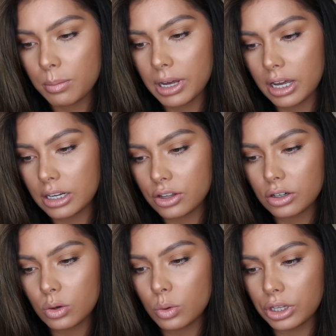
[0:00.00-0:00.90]
But
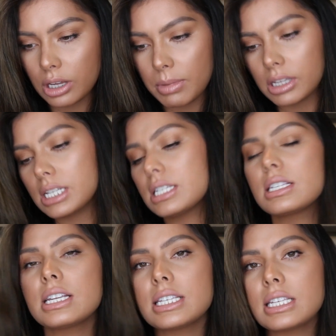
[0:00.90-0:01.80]
another cool thing about this
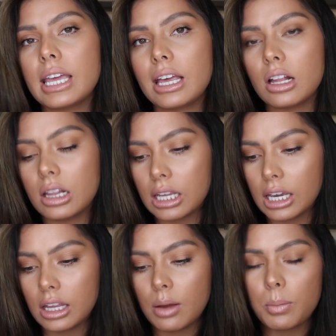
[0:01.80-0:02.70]
is a
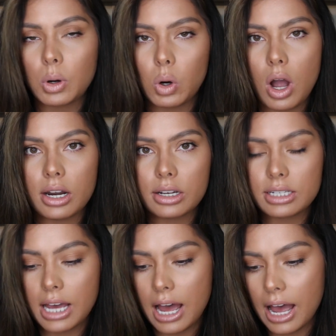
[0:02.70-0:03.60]
clean
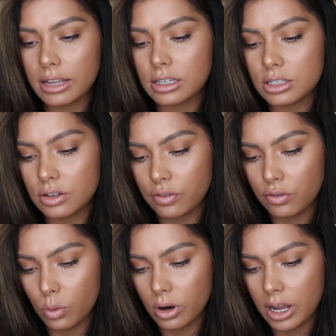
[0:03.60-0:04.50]
product at
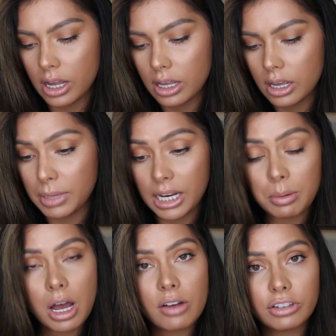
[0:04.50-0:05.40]
Sephora.
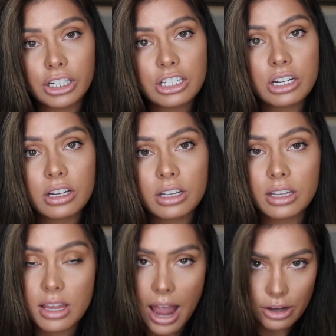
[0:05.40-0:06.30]
Medium coverage,
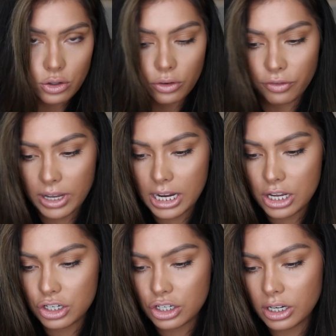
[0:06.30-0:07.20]
natural
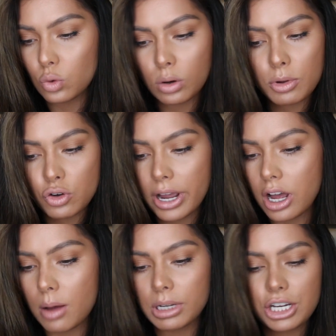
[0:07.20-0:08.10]
finish, normal dry
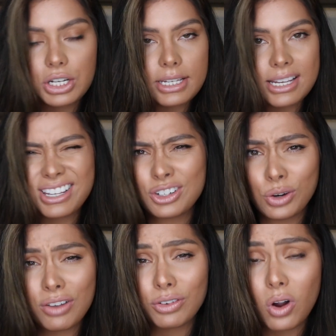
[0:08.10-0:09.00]
combination. It says it's
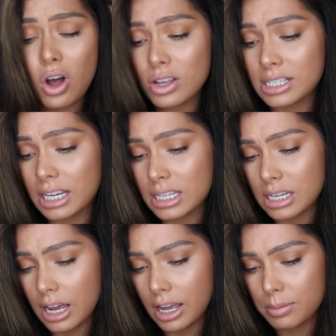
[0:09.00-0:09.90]
great for all skin
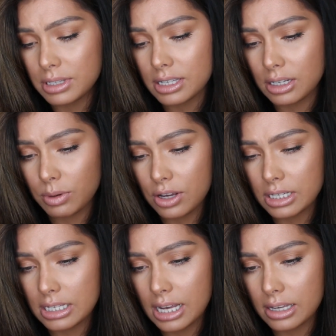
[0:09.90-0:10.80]
types. Let's see what else
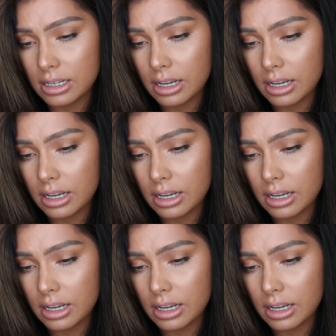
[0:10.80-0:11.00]
it says.